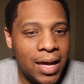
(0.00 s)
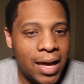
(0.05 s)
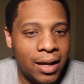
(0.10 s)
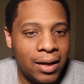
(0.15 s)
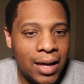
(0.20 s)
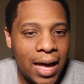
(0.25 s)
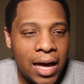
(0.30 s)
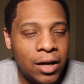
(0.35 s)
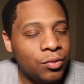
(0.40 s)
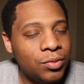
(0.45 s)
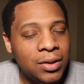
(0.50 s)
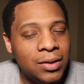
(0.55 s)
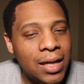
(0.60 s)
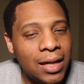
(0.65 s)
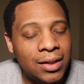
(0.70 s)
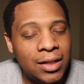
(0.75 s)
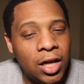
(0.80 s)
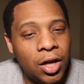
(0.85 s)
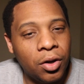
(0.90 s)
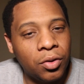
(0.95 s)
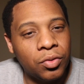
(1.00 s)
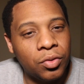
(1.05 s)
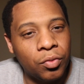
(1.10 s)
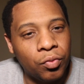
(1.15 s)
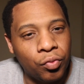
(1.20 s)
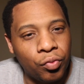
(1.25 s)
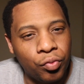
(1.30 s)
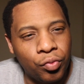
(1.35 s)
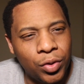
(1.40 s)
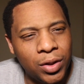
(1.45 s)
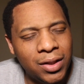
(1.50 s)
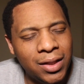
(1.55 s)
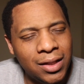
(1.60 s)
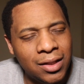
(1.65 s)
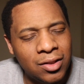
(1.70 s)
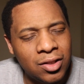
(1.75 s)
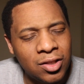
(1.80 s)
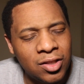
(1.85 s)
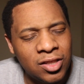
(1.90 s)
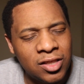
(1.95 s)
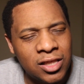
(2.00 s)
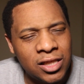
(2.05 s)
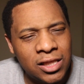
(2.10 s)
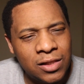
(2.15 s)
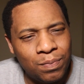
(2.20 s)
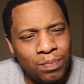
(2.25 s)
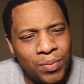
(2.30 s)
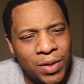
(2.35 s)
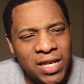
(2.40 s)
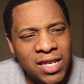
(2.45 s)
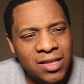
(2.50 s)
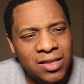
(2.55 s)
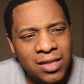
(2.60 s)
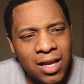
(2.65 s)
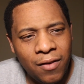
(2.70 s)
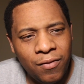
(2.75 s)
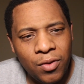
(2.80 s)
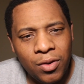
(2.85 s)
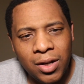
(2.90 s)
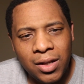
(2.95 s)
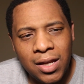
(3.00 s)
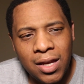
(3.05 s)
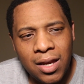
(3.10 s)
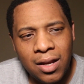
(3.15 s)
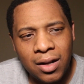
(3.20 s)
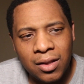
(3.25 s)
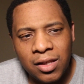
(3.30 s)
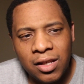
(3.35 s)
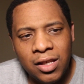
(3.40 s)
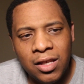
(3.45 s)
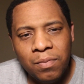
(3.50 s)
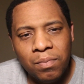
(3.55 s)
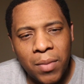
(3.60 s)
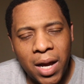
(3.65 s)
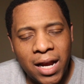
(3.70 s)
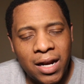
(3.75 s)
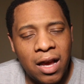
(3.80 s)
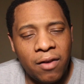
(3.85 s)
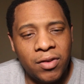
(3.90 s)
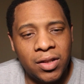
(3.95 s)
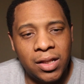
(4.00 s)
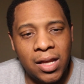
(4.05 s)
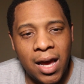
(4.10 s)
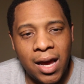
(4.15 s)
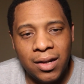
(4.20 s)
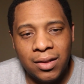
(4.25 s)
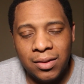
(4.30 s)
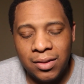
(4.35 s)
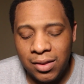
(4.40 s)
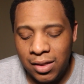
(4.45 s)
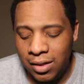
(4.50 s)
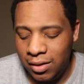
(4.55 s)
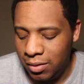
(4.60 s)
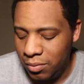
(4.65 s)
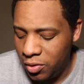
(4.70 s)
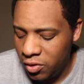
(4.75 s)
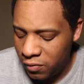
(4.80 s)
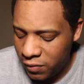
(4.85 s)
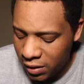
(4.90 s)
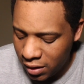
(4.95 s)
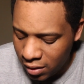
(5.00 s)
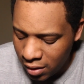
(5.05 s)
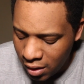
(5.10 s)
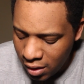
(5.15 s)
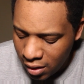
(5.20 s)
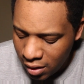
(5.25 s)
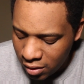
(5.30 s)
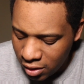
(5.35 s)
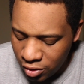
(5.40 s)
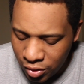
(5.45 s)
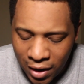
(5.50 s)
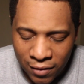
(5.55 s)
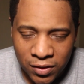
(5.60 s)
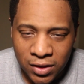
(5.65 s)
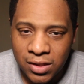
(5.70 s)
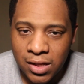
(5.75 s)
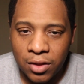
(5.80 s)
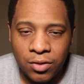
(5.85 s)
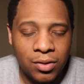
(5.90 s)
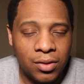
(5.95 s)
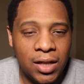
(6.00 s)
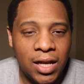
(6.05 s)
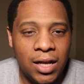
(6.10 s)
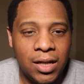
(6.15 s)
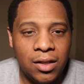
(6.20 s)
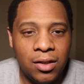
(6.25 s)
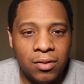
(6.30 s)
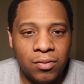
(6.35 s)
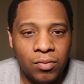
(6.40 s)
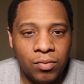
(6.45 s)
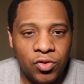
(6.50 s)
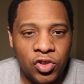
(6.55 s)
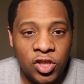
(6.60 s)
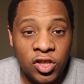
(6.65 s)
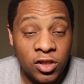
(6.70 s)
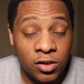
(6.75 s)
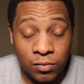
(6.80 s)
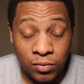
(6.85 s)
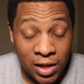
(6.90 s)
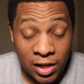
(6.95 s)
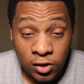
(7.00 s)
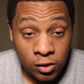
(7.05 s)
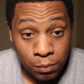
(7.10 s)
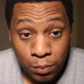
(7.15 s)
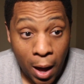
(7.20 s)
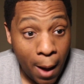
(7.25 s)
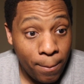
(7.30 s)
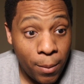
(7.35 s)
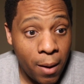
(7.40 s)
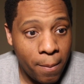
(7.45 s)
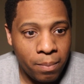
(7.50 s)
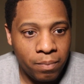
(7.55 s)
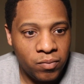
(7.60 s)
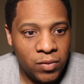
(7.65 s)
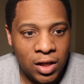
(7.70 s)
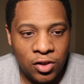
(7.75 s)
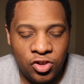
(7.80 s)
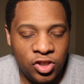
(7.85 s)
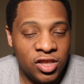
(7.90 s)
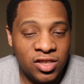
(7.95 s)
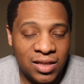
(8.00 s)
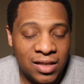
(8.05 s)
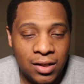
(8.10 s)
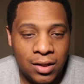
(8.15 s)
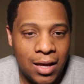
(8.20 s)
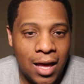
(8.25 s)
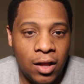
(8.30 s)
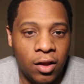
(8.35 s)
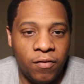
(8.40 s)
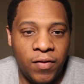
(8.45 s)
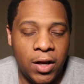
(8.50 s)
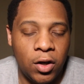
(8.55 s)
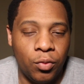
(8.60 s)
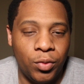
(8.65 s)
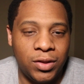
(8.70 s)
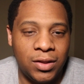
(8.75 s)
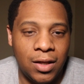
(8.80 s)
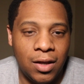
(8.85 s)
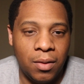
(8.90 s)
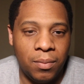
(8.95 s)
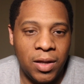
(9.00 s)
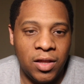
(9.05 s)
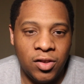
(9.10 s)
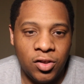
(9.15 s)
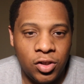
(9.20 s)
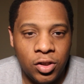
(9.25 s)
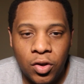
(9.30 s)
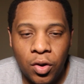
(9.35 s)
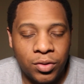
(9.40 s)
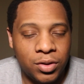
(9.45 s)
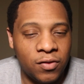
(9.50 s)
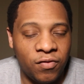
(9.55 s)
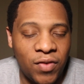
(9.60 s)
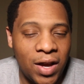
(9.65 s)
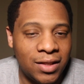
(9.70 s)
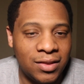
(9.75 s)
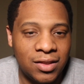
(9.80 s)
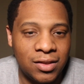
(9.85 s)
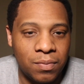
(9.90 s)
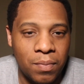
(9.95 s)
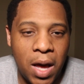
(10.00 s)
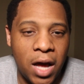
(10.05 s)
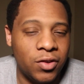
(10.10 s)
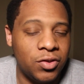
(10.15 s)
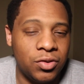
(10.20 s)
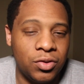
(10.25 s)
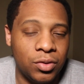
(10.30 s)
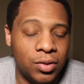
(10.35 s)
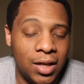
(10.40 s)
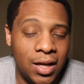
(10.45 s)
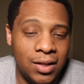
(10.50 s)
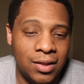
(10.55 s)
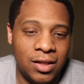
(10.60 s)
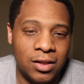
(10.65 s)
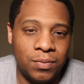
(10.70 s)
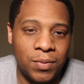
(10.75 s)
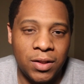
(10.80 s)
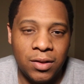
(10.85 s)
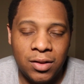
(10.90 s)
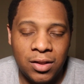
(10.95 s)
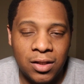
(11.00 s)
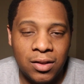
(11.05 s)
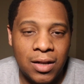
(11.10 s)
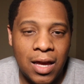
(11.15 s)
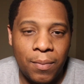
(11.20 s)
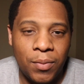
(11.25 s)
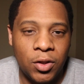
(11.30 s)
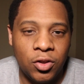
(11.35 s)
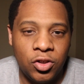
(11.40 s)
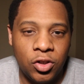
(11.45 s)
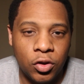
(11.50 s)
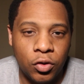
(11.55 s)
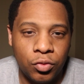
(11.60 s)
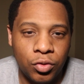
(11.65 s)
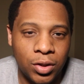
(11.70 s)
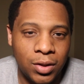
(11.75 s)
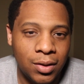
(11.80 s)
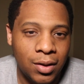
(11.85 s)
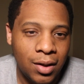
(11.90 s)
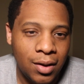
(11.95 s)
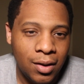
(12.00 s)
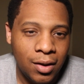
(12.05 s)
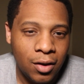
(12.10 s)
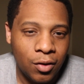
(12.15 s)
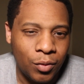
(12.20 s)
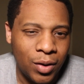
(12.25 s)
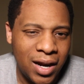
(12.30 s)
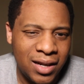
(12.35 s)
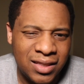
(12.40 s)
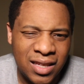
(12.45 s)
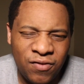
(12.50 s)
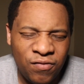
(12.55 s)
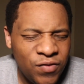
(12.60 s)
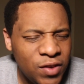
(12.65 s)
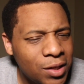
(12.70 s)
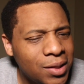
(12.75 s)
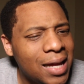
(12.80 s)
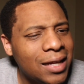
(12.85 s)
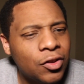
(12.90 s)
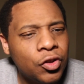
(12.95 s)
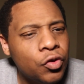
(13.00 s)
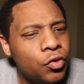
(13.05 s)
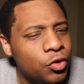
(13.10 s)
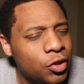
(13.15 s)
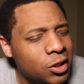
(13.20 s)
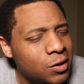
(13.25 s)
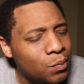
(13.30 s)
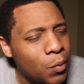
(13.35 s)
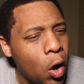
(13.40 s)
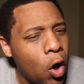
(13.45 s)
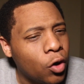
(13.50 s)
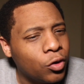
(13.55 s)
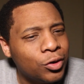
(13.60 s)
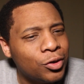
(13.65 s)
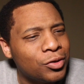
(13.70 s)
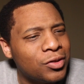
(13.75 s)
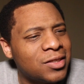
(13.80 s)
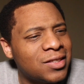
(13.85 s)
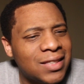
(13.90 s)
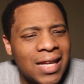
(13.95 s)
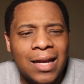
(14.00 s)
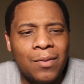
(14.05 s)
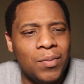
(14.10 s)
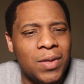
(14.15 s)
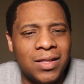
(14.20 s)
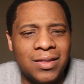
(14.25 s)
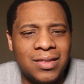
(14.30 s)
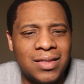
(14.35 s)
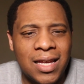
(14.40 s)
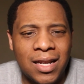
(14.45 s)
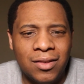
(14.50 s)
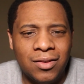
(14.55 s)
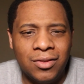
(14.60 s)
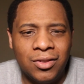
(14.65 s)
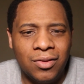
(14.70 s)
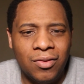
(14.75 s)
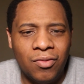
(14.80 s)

that, I don't think that character really speaks ever again. I think he might have a line at the end of the movie. Then you have this other lady. They just pop up and she's in an elevator with them, and then she goes to fight this monster lady that's been kidnapping children, right? They feel like little segments that